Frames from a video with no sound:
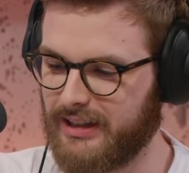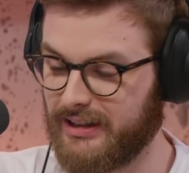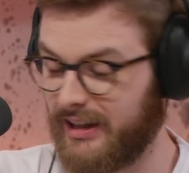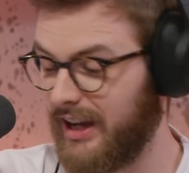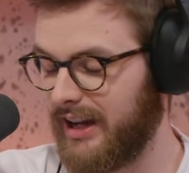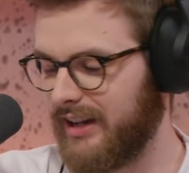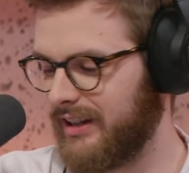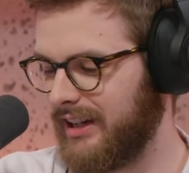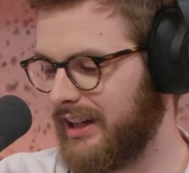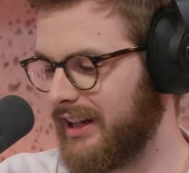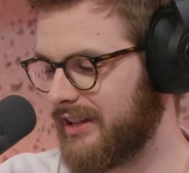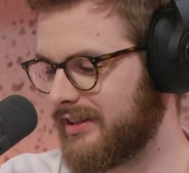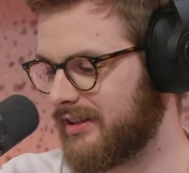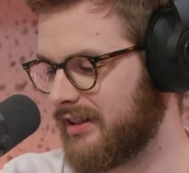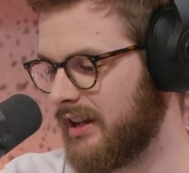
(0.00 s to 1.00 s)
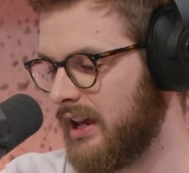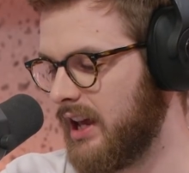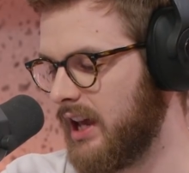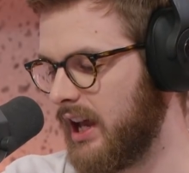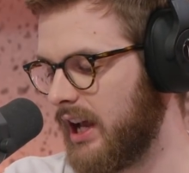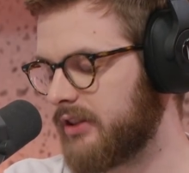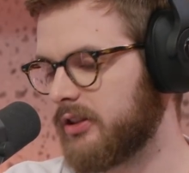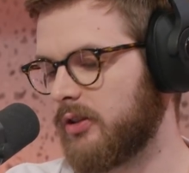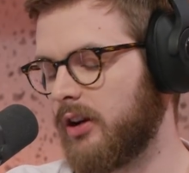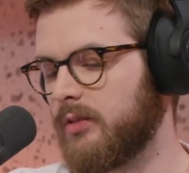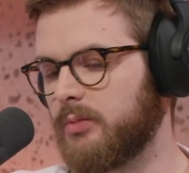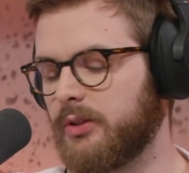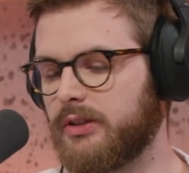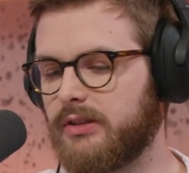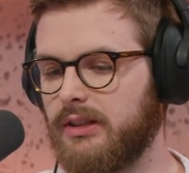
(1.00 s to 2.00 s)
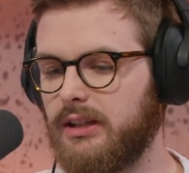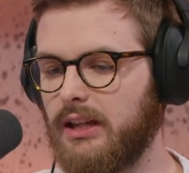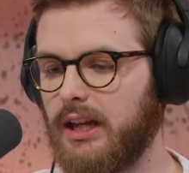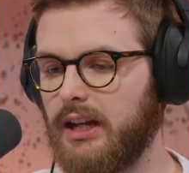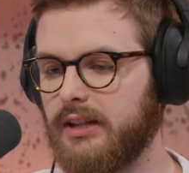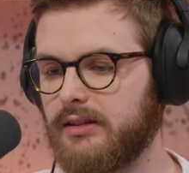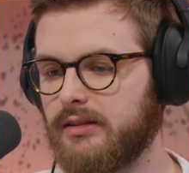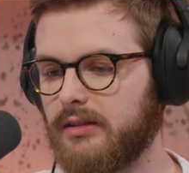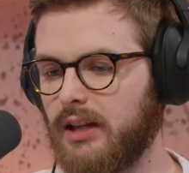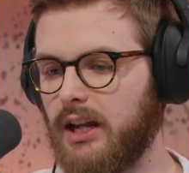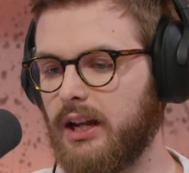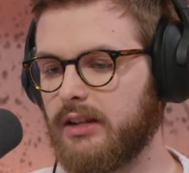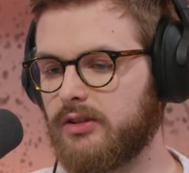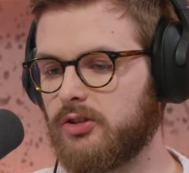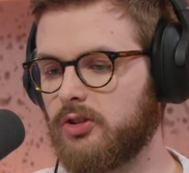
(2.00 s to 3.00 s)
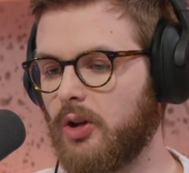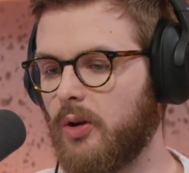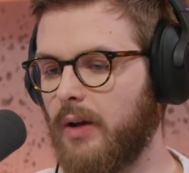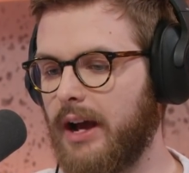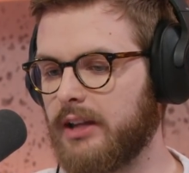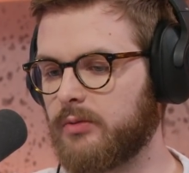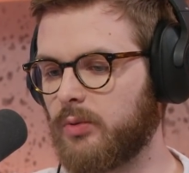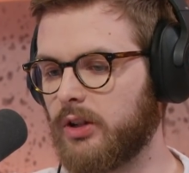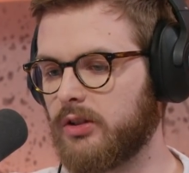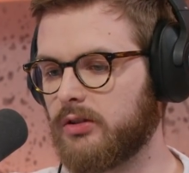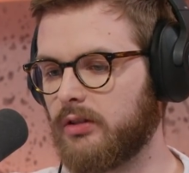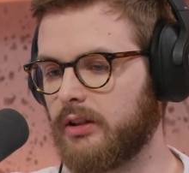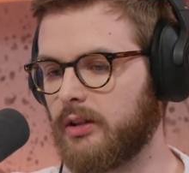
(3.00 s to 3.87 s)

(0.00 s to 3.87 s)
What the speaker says: Yeah, and it's incredible to see, and it's so aspirational.